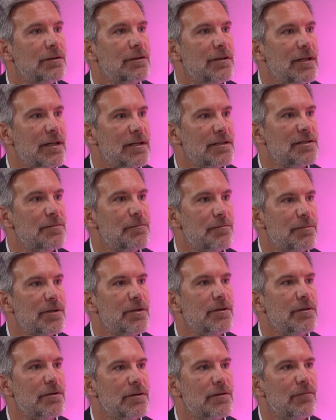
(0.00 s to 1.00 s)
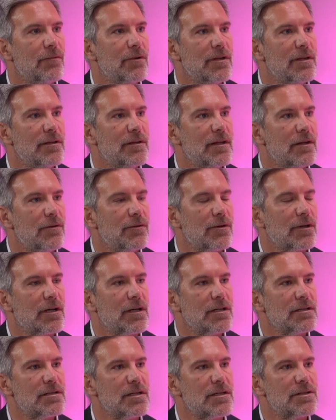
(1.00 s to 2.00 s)
that is within that
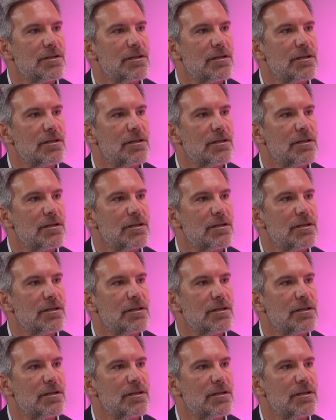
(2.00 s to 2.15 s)
organization.